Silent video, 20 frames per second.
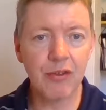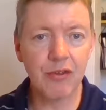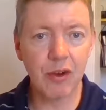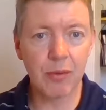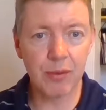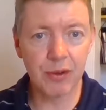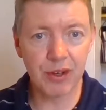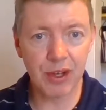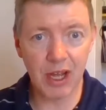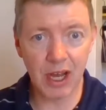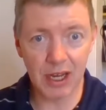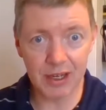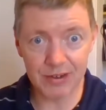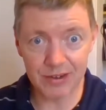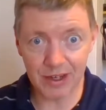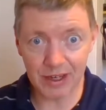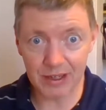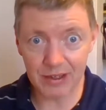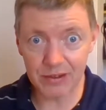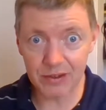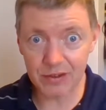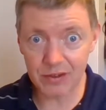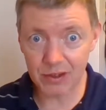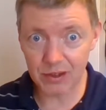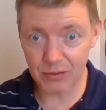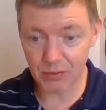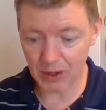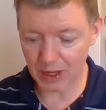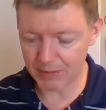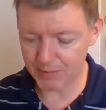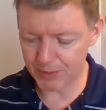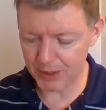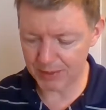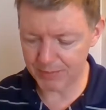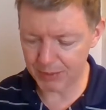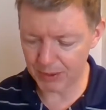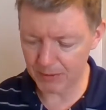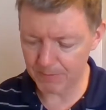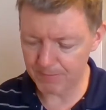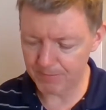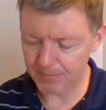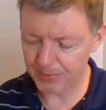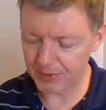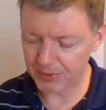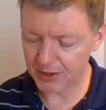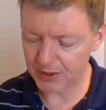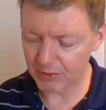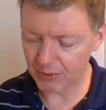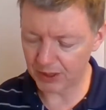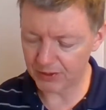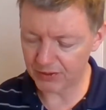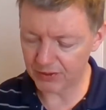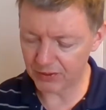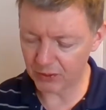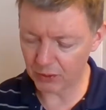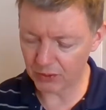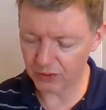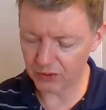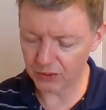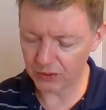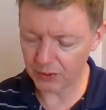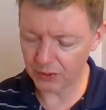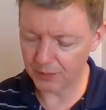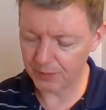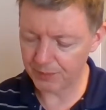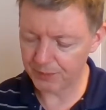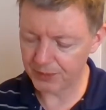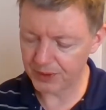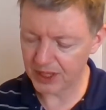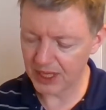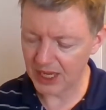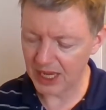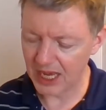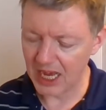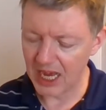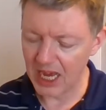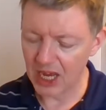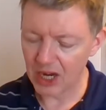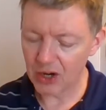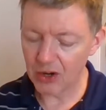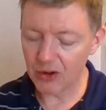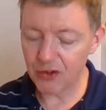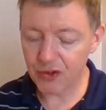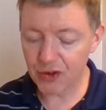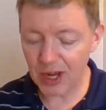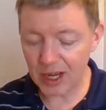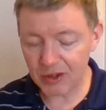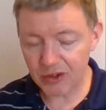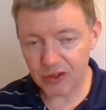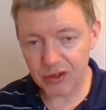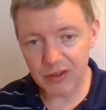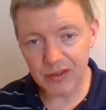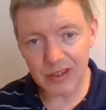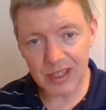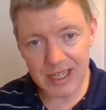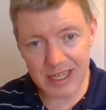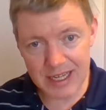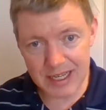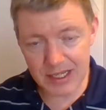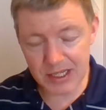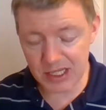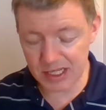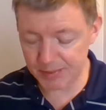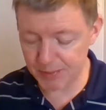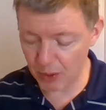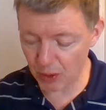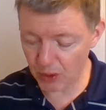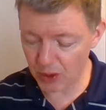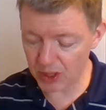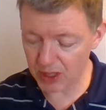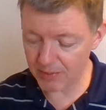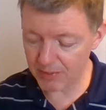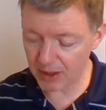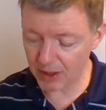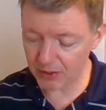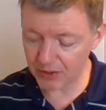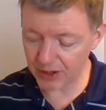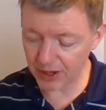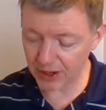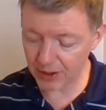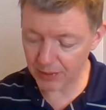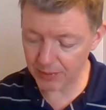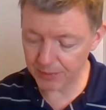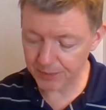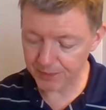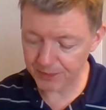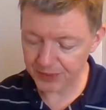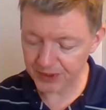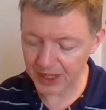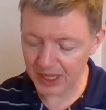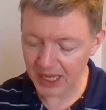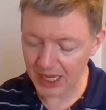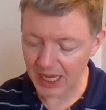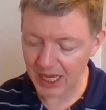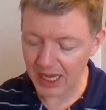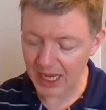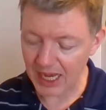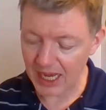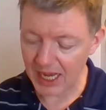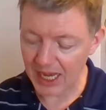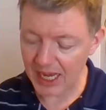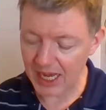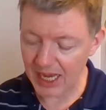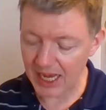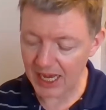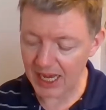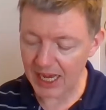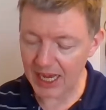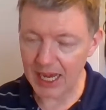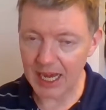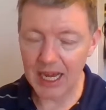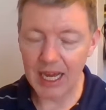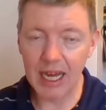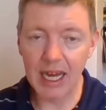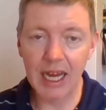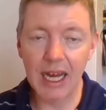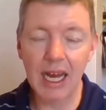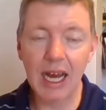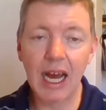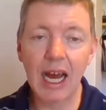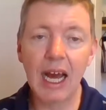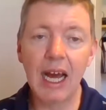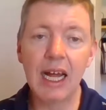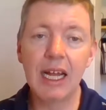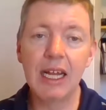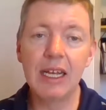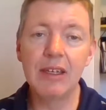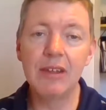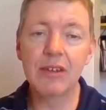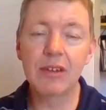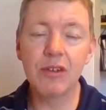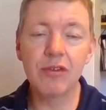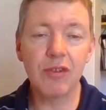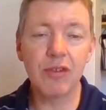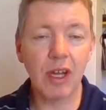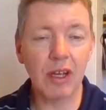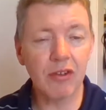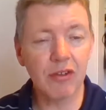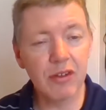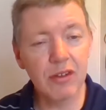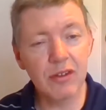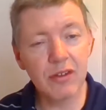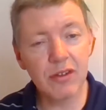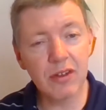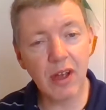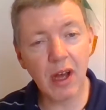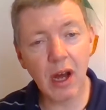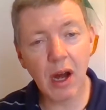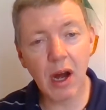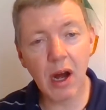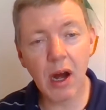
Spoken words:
in attributing ideas to the right people and the right sources? Contractions is spoken about here, and contractions